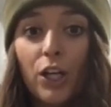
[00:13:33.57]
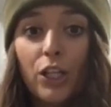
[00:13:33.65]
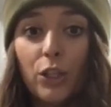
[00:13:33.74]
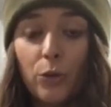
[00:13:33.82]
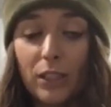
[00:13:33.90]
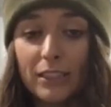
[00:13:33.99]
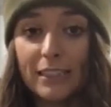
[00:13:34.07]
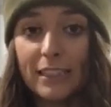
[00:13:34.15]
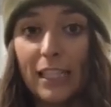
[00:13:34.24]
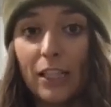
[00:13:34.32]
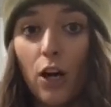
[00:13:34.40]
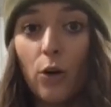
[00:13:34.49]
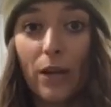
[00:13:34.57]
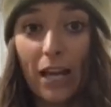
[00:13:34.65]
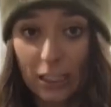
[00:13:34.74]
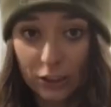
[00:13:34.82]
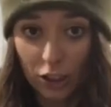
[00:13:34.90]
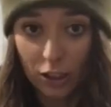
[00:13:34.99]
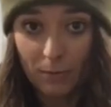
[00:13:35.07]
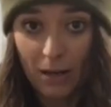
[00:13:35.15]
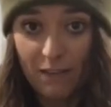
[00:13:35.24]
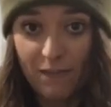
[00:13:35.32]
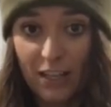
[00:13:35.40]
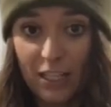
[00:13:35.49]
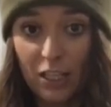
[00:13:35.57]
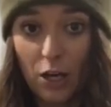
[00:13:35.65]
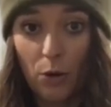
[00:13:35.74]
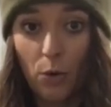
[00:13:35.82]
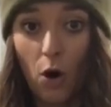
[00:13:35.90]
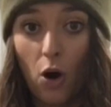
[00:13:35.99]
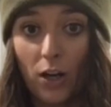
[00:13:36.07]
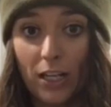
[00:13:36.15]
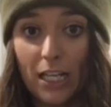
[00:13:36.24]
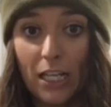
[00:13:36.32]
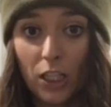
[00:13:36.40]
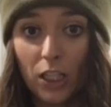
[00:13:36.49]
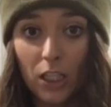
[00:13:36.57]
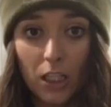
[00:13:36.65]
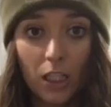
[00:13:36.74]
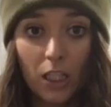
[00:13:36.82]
you can see, okay, I turned my video on here,